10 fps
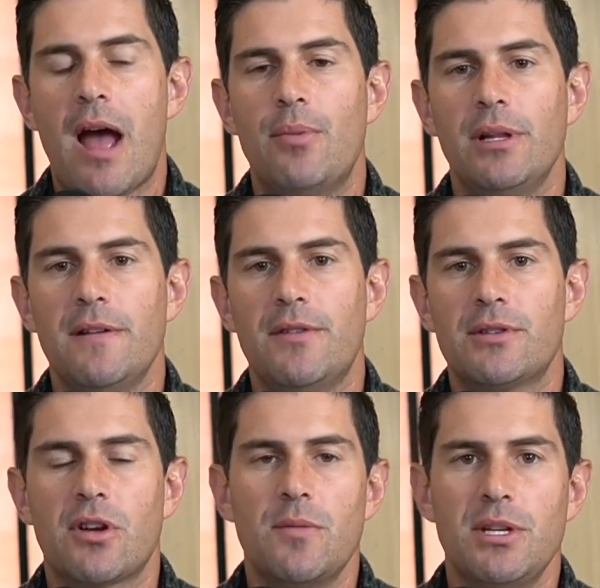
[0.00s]
I believe
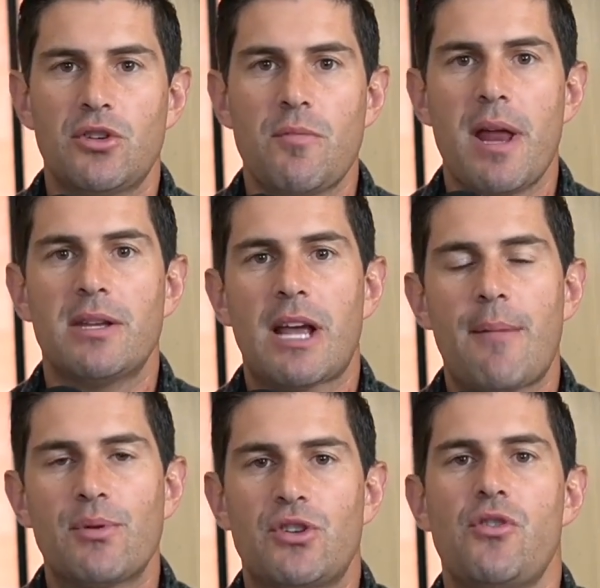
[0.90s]
there's going to be tremendous
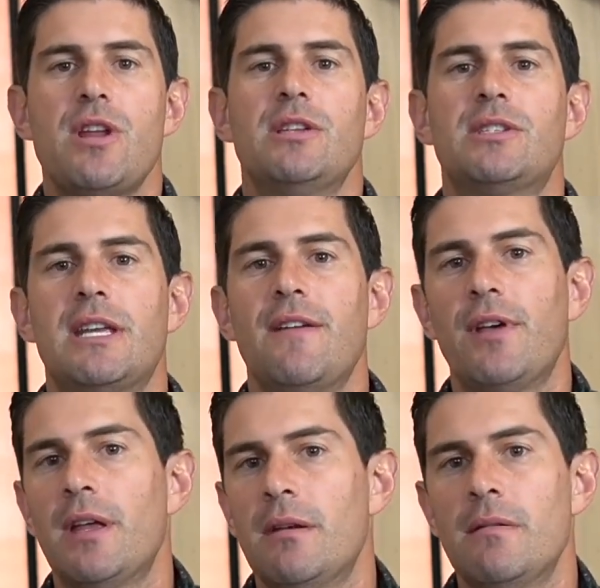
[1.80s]
opportunities
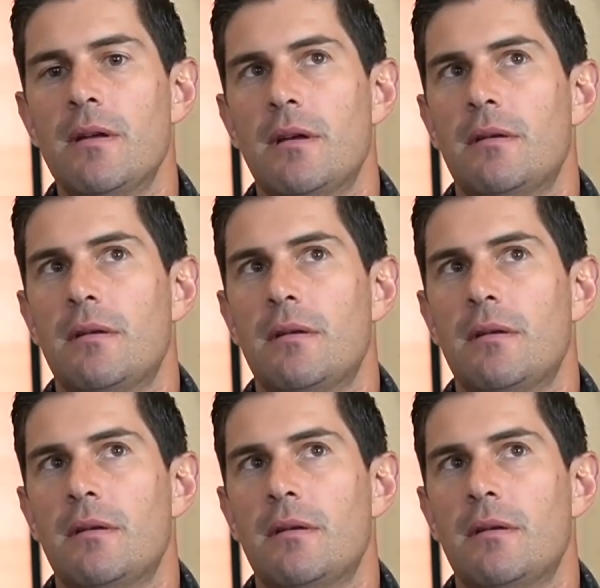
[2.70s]
given